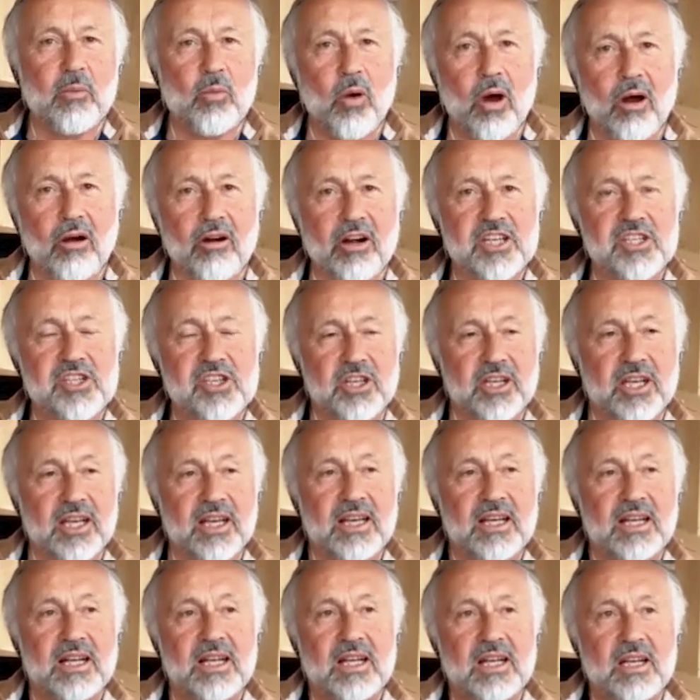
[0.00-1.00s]
Warwickshire,
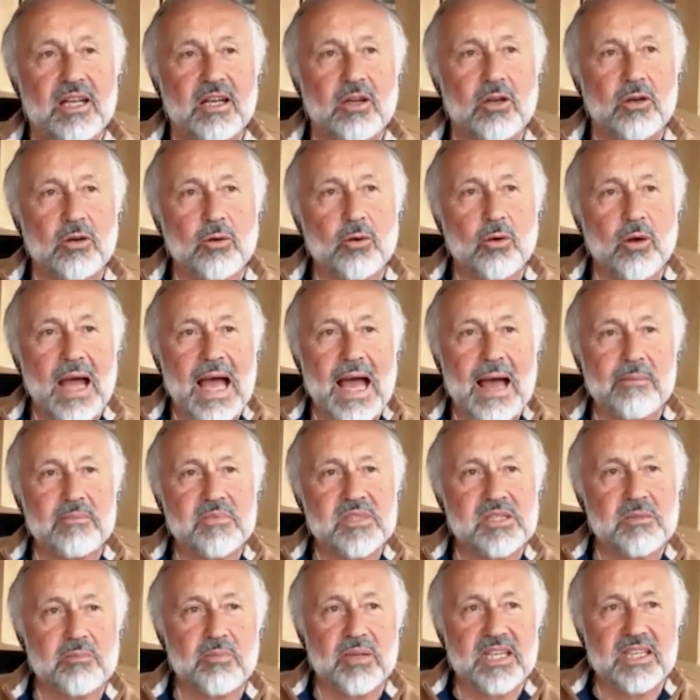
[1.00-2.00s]
who happened
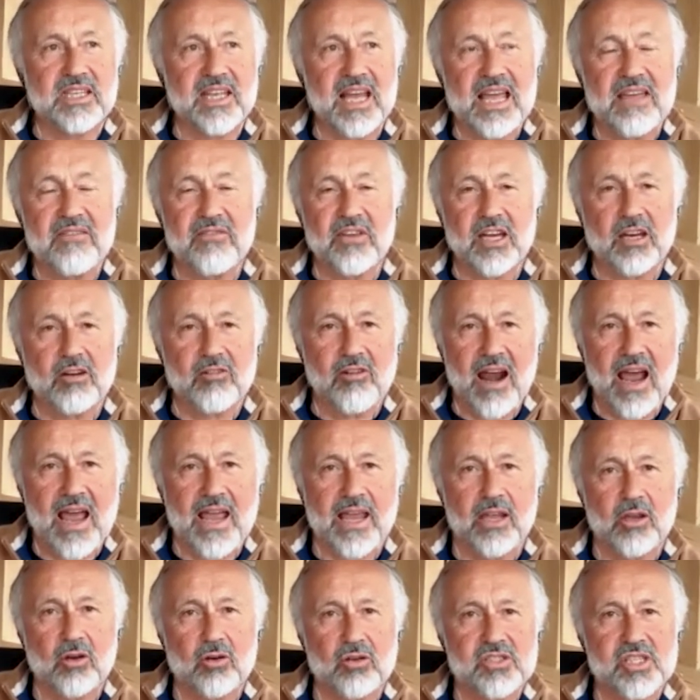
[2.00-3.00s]
to be David Gray,
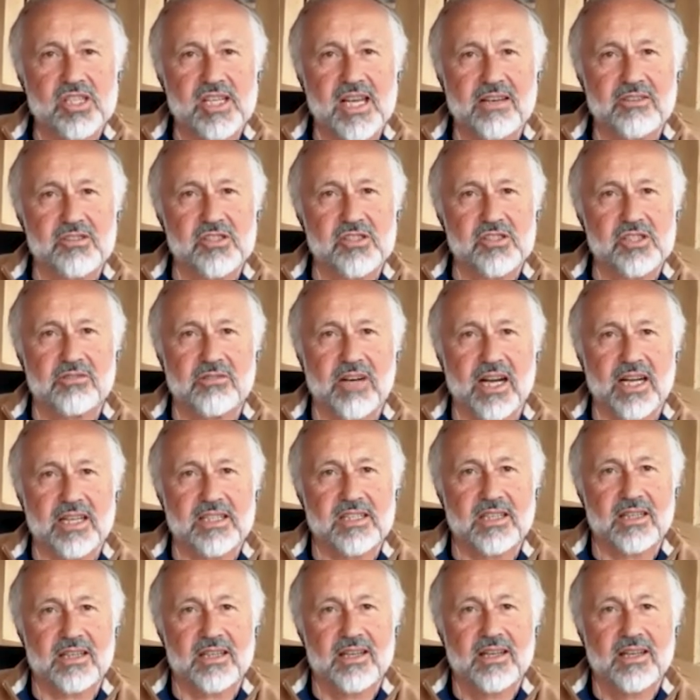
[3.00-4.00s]
your sales director.